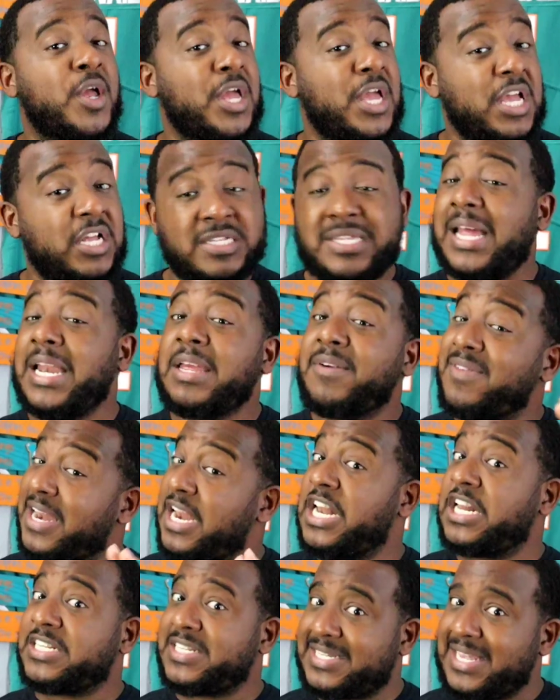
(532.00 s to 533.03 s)
It's not even
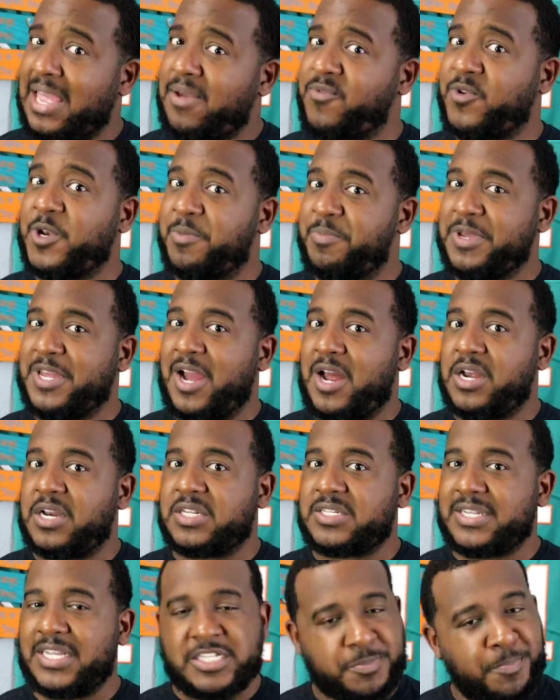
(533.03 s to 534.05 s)
at a 7, to be
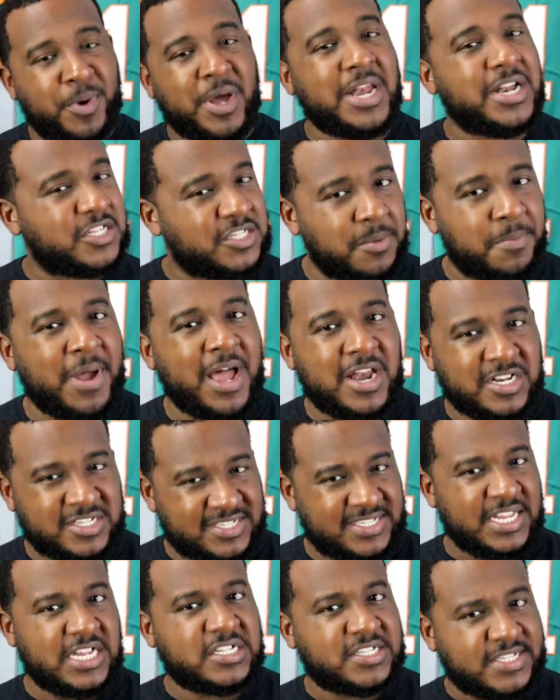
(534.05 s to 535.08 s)
honest. But it's about a
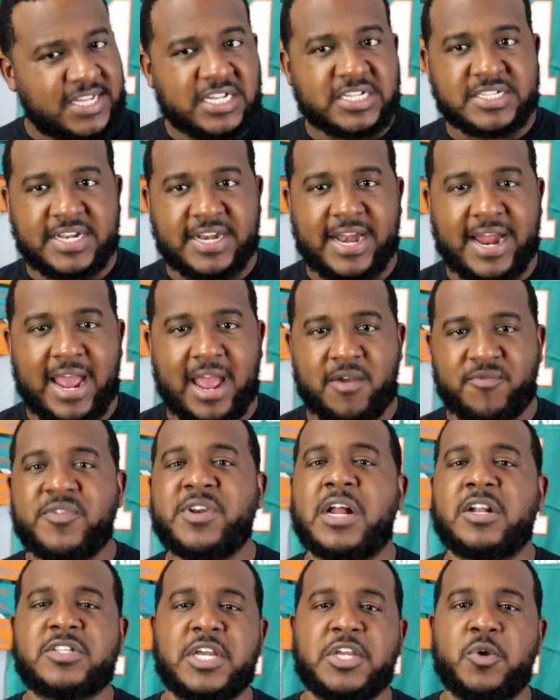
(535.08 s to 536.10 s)
6, 6.5.
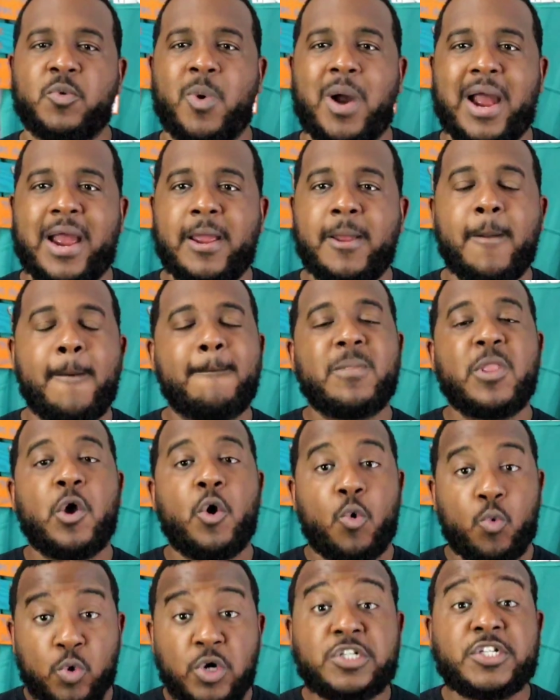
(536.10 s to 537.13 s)
And I'll tell you why.
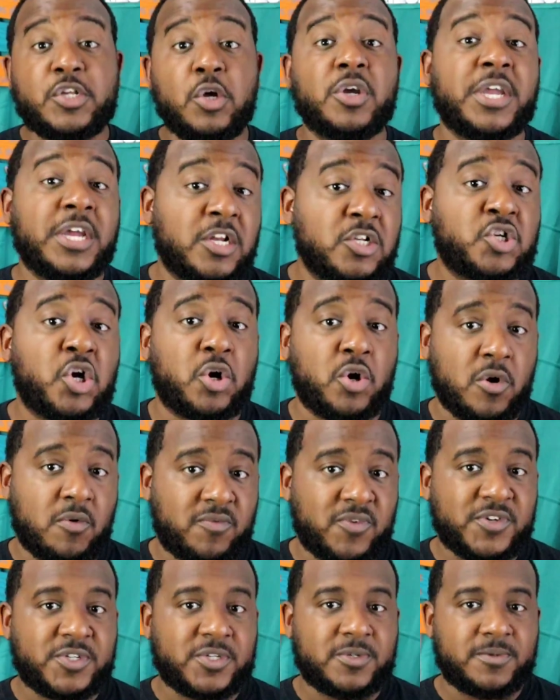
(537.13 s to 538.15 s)
We're still getting
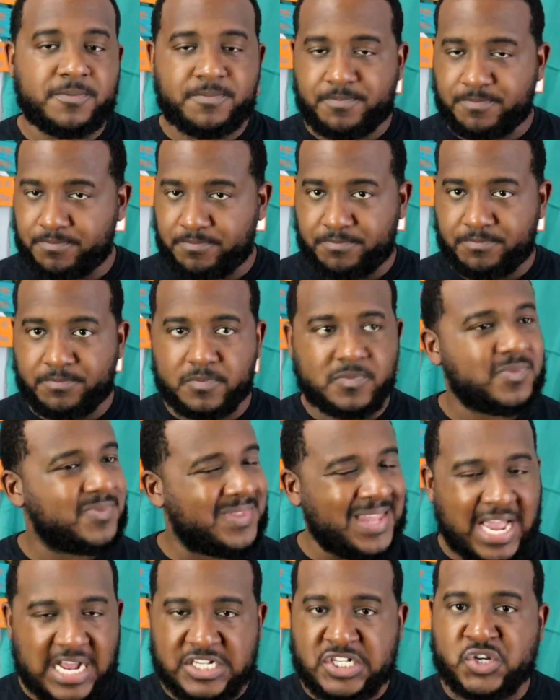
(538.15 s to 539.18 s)
turnovers.
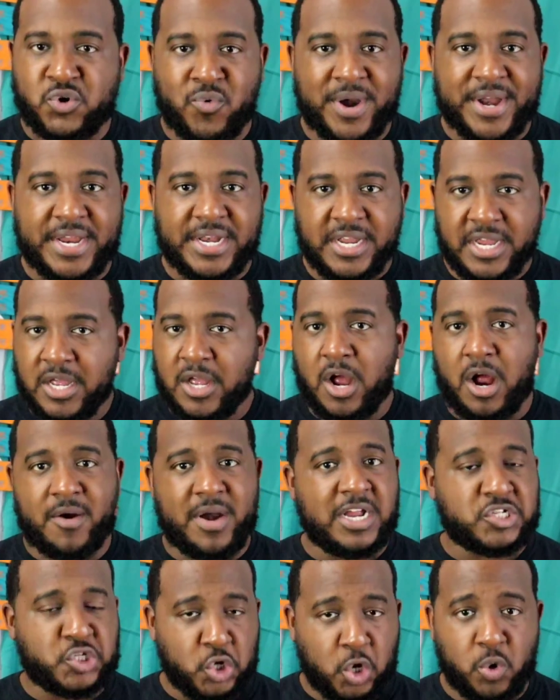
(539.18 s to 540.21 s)
That's great. All
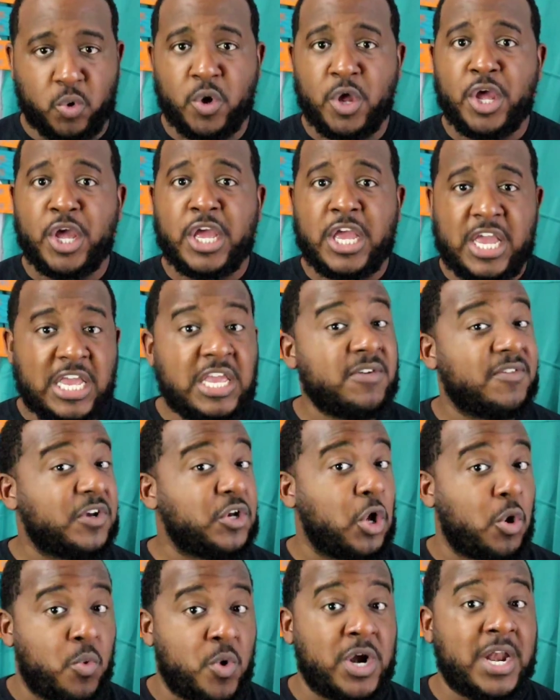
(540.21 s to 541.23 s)
right. So even
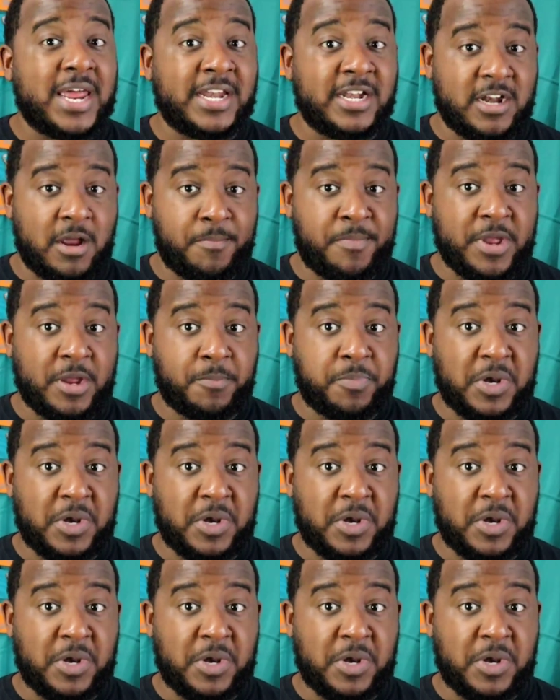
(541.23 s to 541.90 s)
though we're letting up big